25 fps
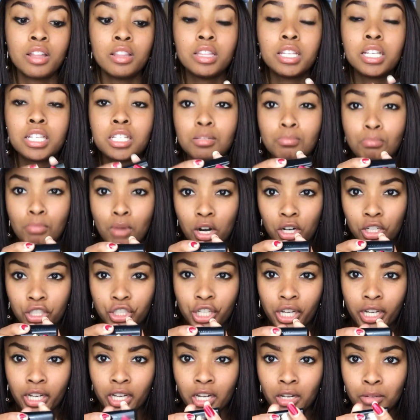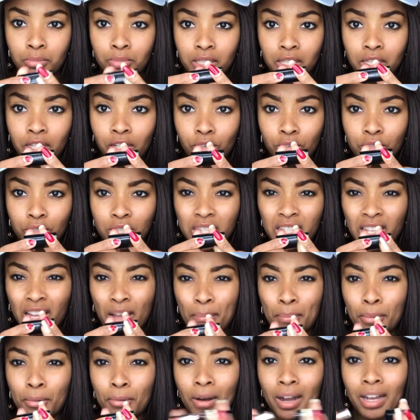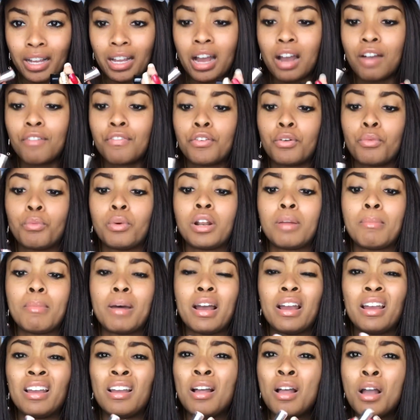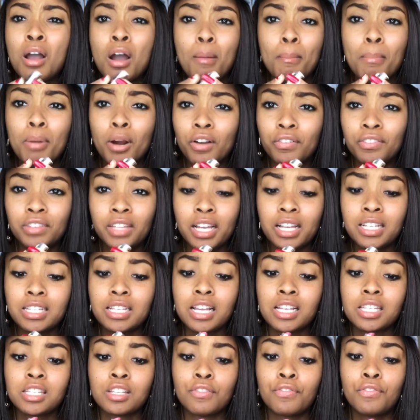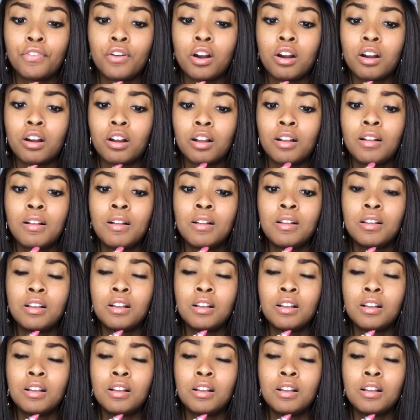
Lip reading: this Marc Jacobs little sample I got for one of my birthdays at Sephora.